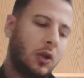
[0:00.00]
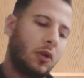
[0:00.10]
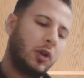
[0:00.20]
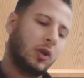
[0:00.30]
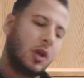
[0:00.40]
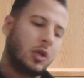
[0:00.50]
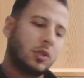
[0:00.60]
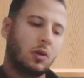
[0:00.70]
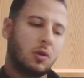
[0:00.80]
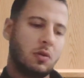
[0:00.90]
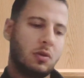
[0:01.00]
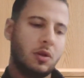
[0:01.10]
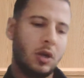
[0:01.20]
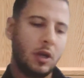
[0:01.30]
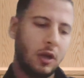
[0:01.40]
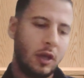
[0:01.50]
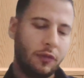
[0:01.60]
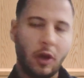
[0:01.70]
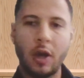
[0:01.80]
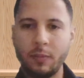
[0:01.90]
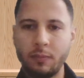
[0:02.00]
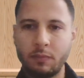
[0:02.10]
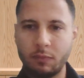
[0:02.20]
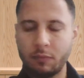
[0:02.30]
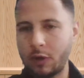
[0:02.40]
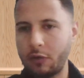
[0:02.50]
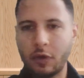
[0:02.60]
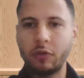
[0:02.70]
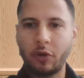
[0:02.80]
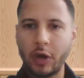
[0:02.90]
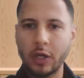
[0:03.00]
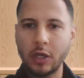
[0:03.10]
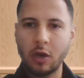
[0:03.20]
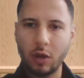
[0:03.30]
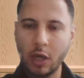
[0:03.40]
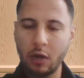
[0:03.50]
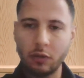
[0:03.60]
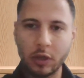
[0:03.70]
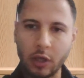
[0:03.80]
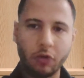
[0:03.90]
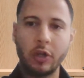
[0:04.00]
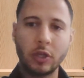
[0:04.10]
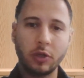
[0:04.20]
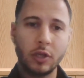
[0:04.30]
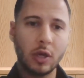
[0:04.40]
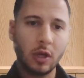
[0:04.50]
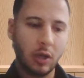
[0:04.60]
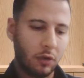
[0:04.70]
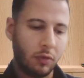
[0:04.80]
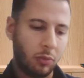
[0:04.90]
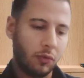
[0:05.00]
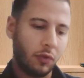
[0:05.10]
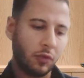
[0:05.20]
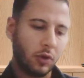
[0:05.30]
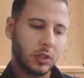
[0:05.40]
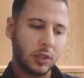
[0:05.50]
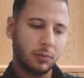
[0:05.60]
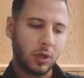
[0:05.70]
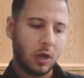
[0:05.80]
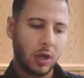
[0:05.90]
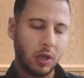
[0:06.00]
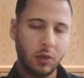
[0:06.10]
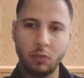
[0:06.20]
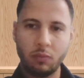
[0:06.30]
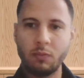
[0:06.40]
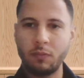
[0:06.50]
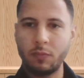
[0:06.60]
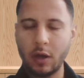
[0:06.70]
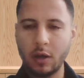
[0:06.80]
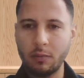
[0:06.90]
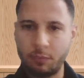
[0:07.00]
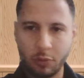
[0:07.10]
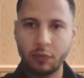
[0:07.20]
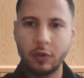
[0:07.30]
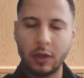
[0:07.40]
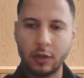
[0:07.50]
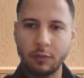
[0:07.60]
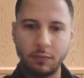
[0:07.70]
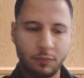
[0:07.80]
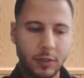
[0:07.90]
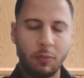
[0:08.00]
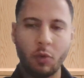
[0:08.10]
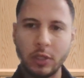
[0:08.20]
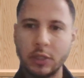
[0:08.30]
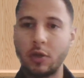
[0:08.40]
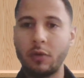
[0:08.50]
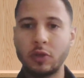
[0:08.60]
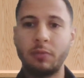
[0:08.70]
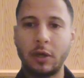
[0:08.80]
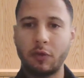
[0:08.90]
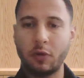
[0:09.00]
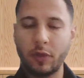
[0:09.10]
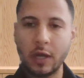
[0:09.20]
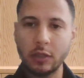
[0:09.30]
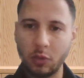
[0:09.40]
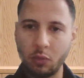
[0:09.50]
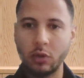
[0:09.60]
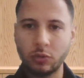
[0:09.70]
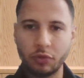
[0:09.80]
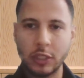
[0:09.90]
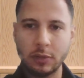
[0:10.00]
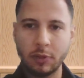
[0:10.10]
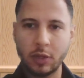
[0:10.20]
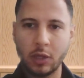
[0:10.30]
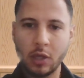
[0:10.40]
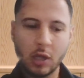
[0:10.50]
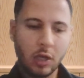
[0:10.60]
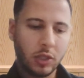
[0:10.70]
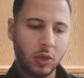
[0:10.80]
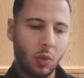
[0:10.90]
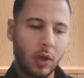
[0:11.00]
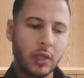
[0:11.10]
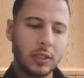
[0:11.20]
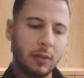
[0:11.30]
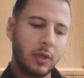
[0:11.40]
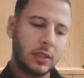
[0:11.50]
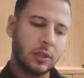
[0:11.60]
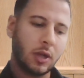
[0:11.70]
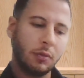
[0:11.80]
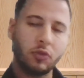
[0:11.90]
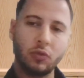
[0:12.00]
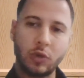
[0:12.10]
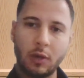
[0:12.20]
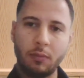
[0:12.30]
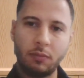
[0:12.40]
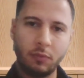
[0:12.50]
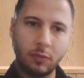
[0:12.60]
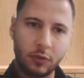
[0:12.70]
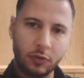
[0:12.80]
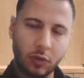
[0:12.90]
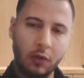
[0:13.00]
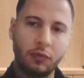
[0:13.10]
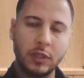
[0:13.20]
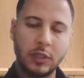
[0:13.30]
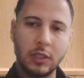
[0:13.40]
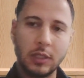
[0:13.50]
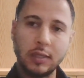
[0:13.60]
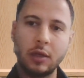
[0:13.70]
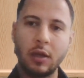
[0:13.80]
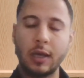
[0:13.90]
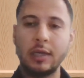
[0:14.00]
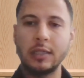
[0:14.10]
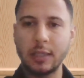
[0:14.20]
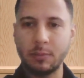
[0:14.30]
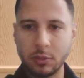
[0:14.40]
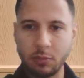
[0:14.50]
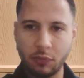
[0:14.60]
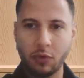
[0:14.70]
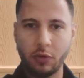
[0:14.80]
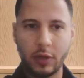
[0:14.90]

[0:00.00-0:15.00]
great. So if I am a founder right now, I have like a great idea, I have a proof of concept. I proved like someone is going to pay for that. I want to raise money. So when is the best time to come to a VC? Is there like any steps before